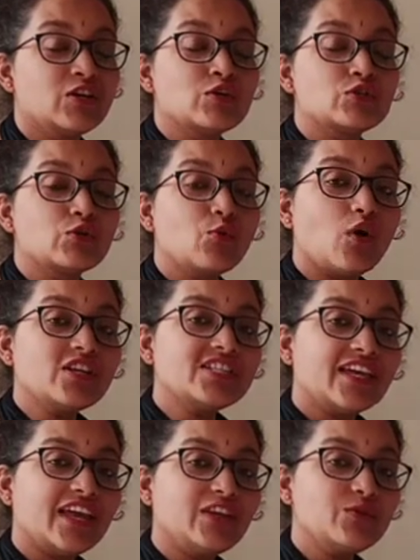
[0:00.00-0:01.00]
So
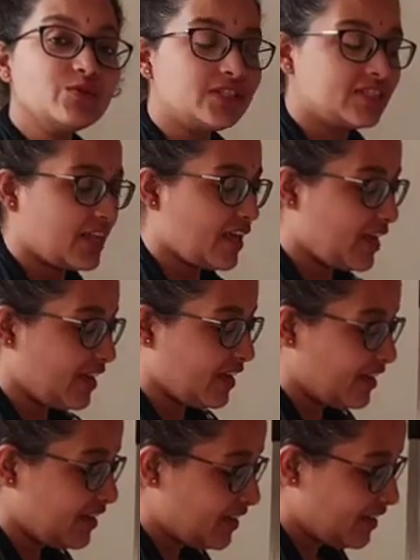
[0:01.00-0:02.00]
what can you say?
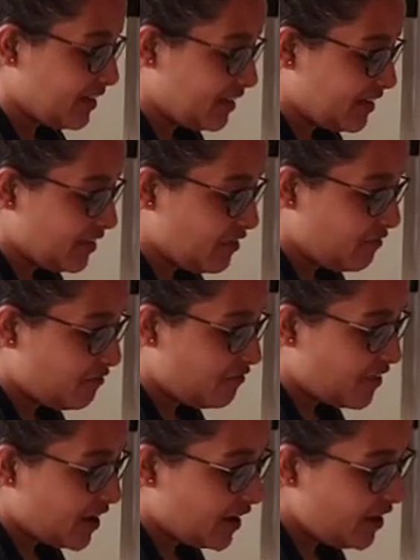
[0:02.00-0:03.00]

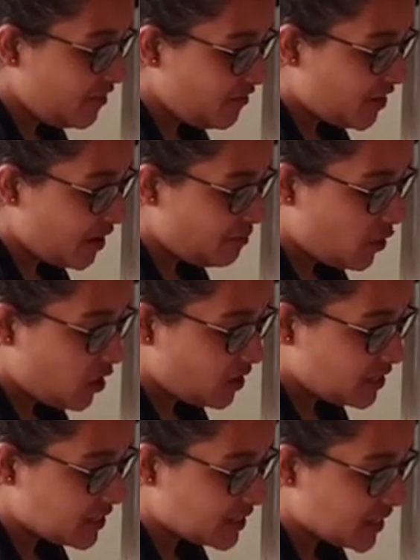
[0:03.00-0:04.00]
5
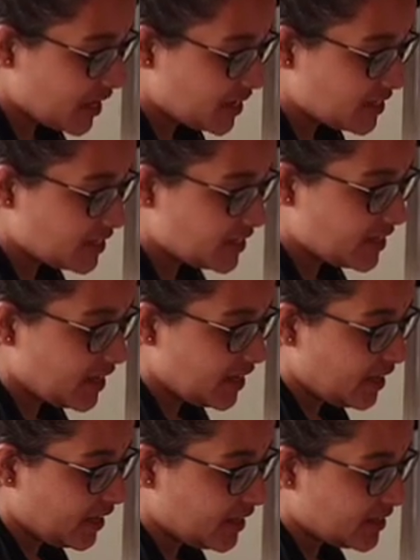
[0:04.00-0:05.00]
upon 6
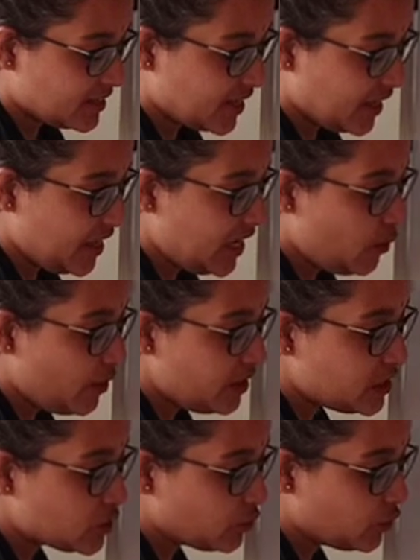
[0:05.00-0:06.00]
is
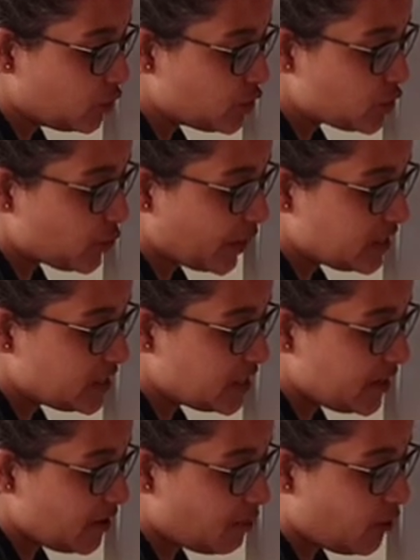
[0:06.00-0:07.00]
equal to
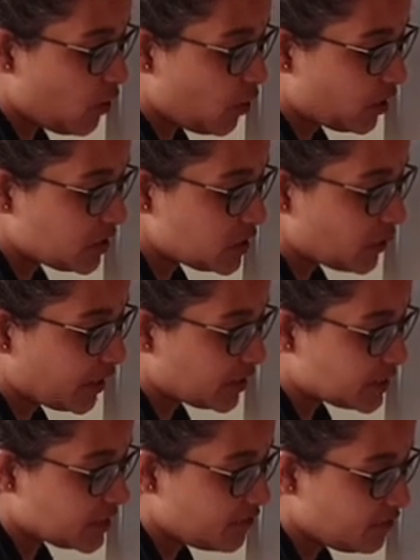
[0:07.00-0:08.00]
20 upon
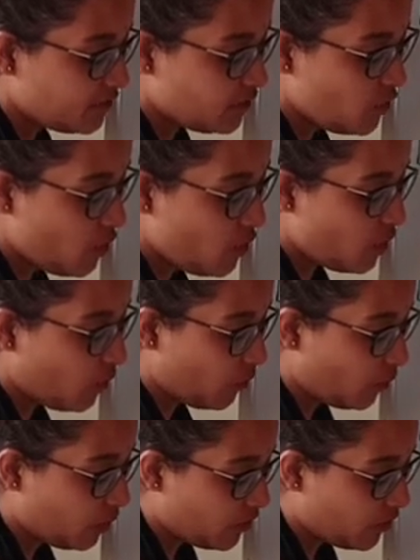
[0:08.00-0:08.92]
24.